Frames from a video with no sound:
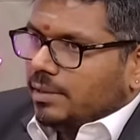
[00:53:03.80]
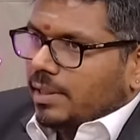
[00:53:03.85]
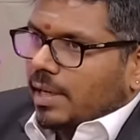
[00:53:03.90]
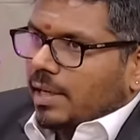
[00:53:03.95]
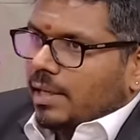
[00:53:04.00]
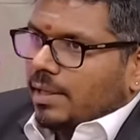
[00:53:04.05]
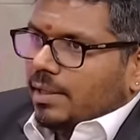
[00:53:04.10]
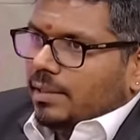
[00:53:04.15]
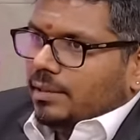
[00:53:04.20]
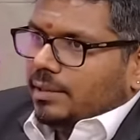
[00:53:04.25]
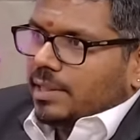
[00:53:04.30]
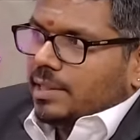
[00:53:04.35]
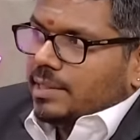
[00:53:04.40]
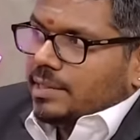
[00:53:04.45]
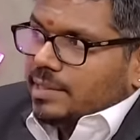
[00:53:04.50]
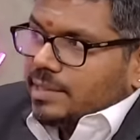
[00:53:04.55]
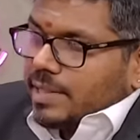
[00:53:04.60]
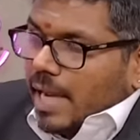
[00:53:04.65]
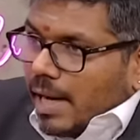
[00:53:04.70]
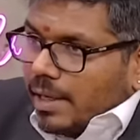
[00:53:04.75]
that
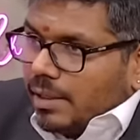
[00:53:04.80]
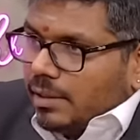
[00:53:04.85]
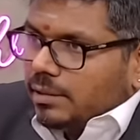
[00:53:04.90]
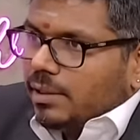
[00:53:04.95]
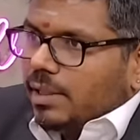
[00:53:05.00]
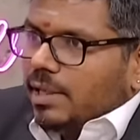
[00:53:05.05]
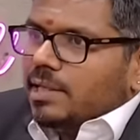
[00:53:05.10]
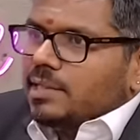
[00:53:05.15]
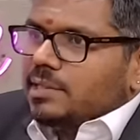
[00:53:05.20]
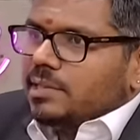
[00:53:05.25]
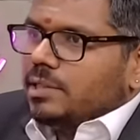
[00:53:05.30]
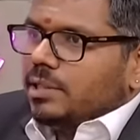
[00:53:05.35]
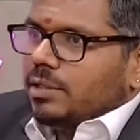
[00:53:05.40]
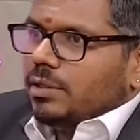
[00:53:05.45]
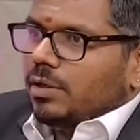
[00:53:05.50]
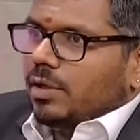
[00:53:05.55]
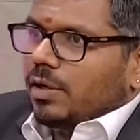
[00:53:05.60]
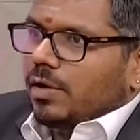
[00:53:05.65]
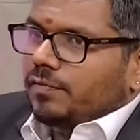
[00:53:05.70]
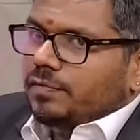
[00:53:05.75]
saddle the
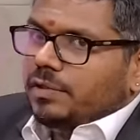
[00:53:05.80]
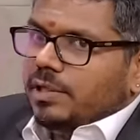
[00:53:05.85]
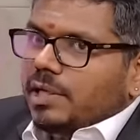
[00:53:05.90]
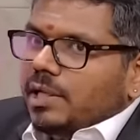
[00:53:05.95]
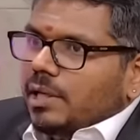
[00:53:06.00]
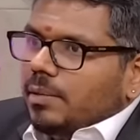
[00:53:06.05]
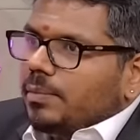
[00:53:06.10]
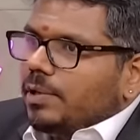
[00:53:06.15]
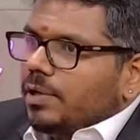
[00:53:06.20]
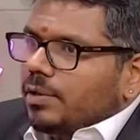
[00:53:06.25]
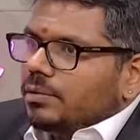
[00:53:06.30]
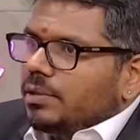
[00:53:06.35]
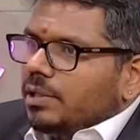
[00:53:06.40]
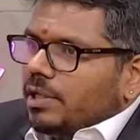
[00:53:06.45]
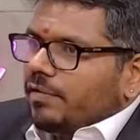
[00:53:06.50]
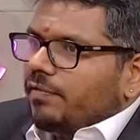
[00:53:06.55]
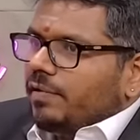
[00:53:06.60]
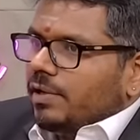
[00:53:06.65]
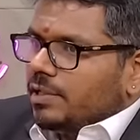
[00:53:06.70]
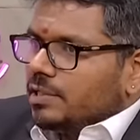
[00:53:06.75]
history of the DMK or the
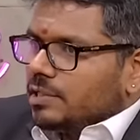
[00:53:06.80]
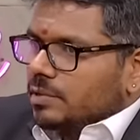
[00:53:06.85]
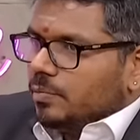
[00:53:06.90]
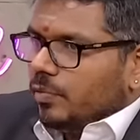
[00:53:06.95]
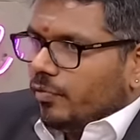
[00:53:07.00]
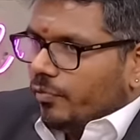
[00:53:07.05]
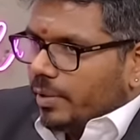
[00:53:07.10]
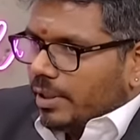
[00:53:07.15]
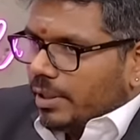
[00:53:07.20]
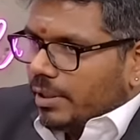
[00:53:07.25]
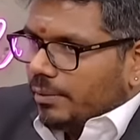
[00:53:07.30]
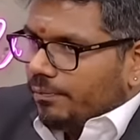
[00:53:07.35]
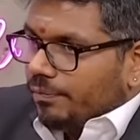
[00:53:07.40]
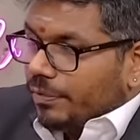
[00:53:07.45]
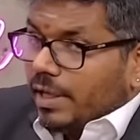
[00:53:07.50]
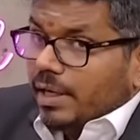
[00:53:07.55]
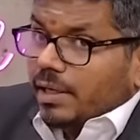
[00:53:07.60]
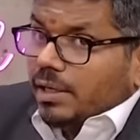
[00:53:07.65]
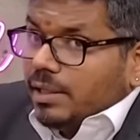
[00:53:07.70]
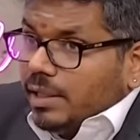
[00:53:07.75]
Dravidianist movement.
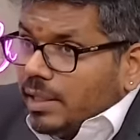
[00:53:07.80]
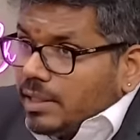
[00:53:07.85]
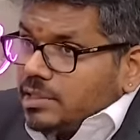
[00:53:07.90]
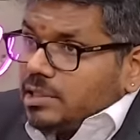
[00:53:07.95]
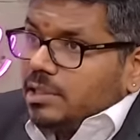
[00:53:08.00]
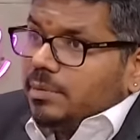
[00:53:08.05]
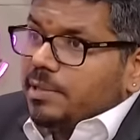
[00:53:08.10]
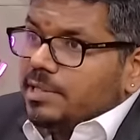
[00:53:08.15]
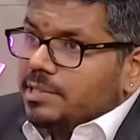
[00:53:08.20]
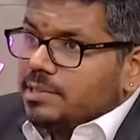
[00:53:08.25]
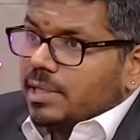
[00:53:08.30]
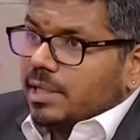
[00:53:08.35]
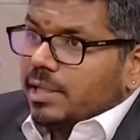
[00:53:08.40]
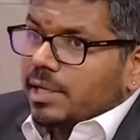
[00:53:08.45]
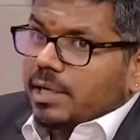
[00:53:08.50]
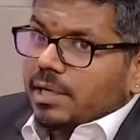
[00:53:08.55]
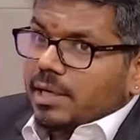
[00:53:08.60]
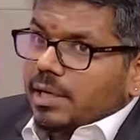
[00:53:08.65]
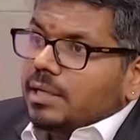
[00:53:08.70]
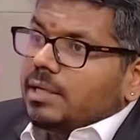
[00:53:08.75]
It needs to be
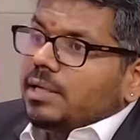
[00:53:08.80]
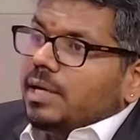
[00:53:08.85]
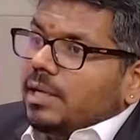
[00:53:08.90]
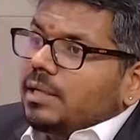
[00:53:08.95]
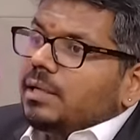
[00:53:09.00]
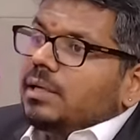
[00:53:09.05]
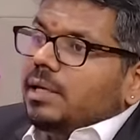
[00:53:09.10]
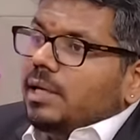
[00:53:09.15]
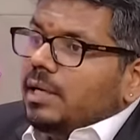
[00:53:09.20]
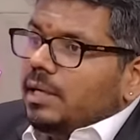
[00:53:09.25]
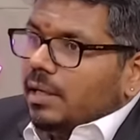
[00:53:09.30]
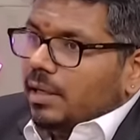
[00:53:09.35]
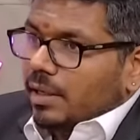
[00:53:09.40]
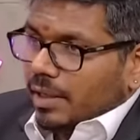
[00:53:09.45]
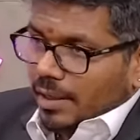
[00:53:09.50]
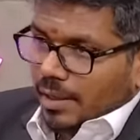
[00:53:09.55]
studied in greater detail.